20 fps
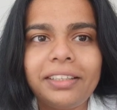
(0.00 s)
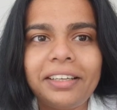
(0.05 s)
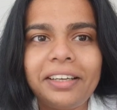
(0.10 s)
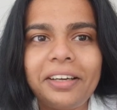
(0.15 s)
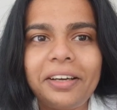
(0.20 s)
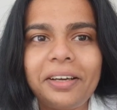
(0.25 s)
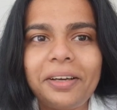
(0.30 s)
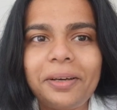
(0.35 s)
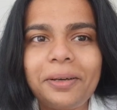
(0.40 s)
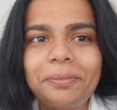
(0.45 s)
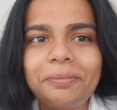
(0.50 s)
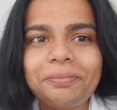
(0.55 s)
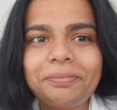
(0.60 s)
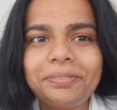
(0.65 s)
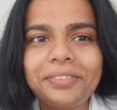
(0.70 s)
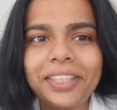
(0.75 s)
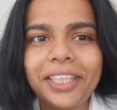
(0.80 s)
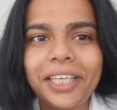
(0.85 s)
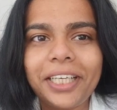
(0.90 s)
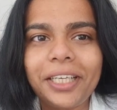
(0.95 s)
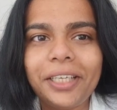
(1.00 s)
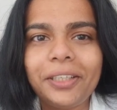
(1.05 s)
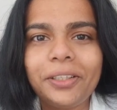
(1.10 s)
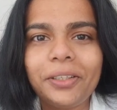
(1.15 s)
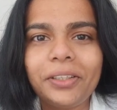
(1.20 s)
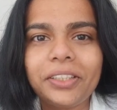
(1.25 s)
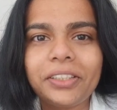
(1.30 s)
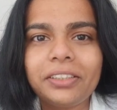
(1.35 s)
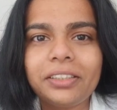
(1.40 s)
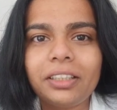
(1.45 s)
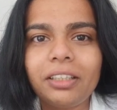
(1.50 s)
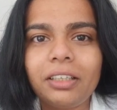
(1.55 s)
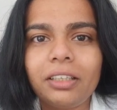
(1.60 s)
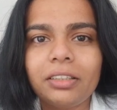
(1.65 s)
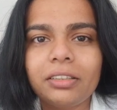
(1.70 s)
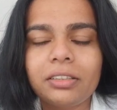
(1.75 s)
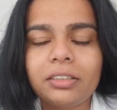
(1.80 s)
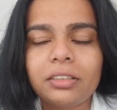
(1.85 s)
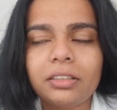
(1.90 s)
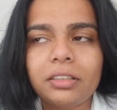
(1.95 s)
I got
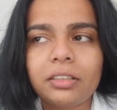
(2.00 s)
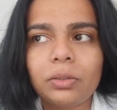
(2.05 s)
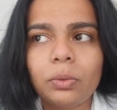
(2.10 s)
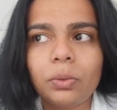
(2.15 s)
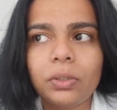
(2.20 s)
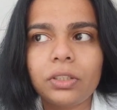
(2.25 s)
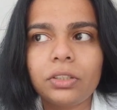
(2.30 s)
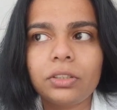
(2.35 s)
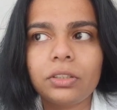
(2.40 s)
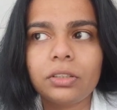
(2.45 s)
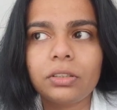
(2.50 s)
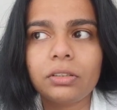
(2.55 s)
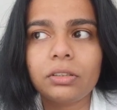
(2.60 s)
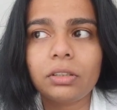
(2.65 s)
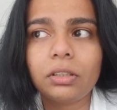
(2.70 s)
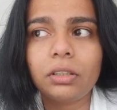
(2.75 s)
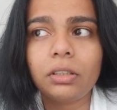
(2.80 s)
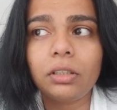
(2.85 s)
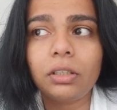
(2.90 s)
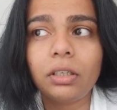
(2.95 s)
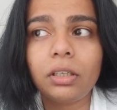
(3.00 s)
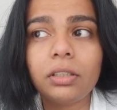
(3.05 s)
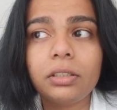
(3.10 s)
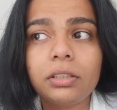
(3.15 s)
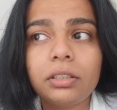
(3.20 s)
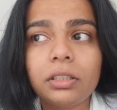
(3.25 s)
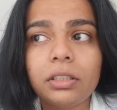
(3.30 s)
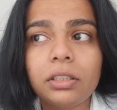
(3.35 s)
asked questions a lot